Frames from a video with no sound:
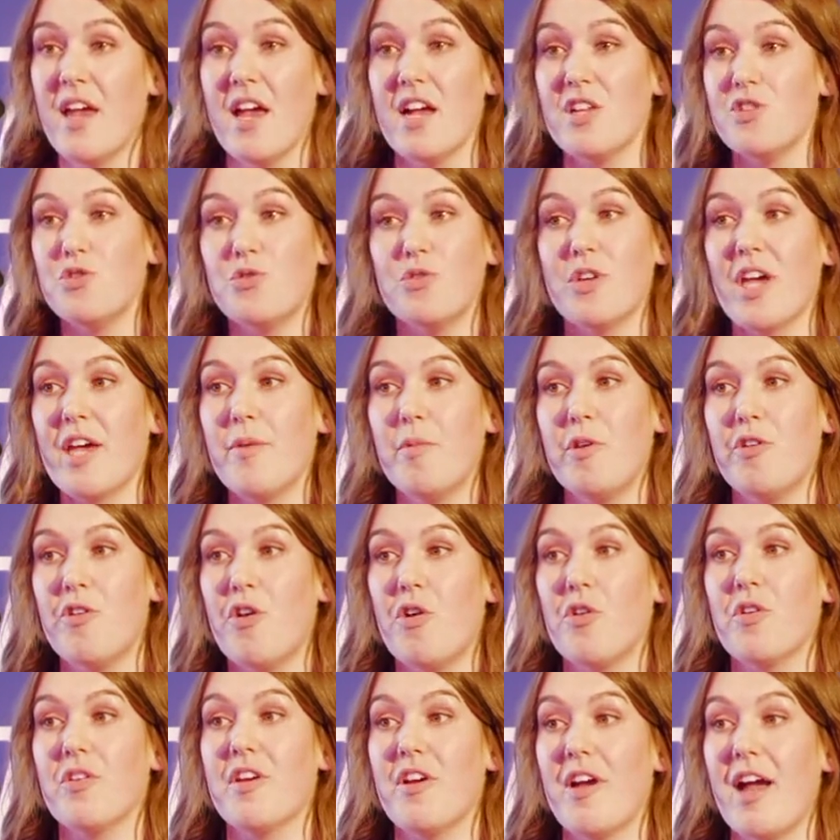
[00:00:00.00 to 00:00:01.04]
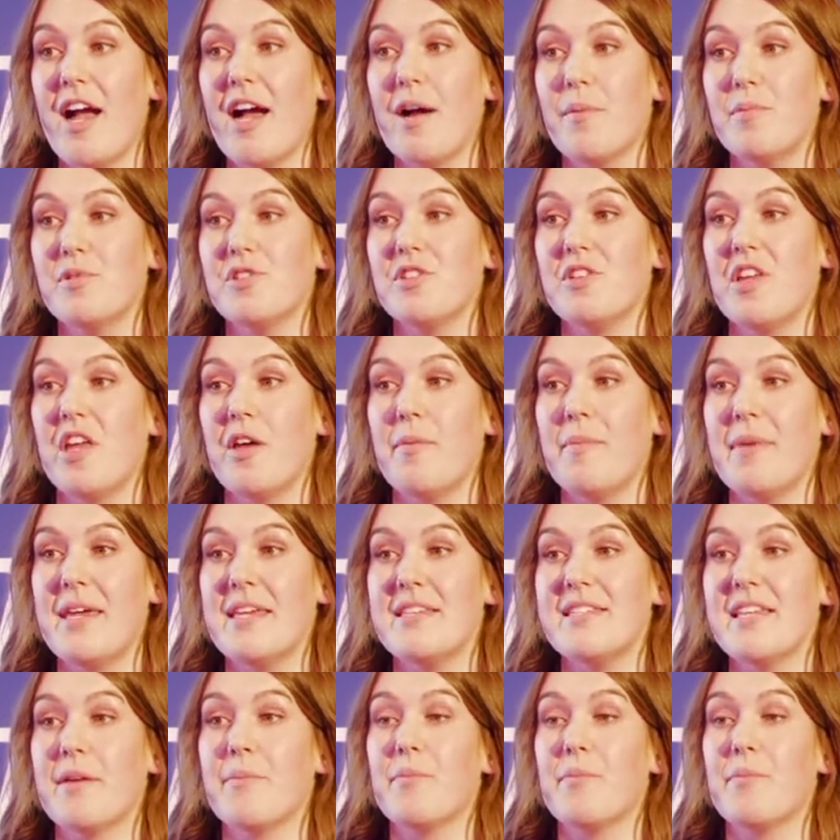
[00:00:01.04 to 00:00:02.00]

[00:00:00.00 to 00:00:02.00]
Don't get me wrong, they're absolutely amazing,